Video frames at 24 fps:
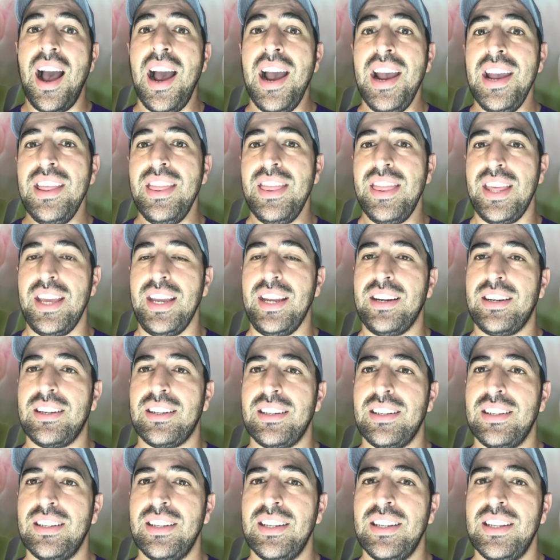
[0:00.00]
I think,
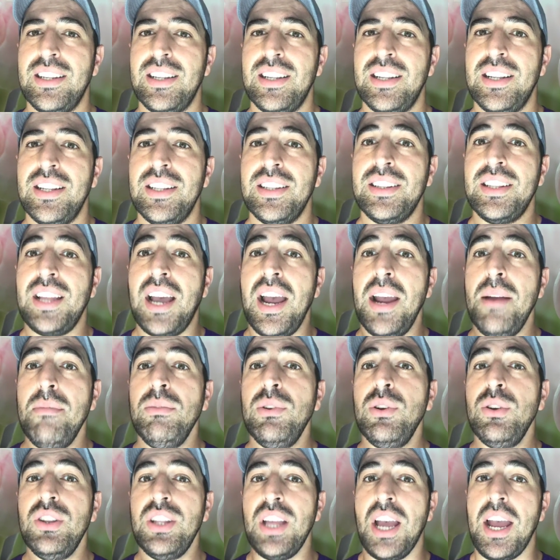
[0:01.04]
time
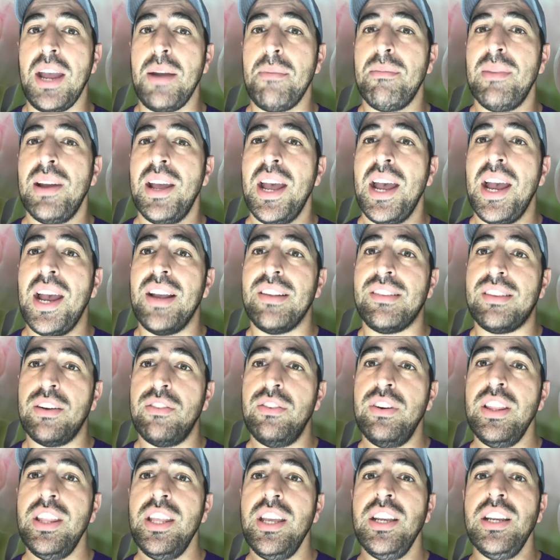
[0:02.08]
to time, as
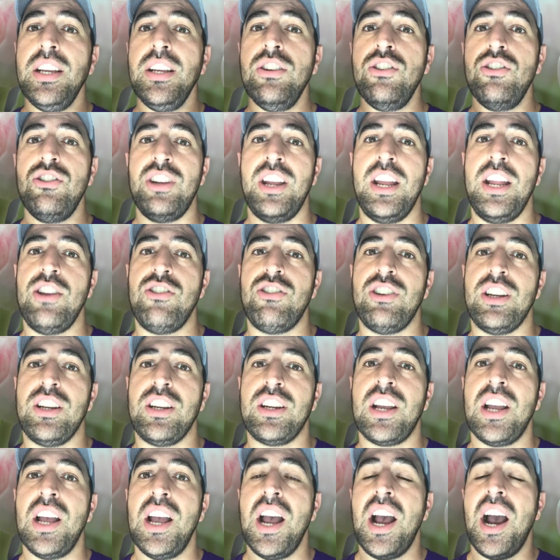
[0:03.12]
everything is changing,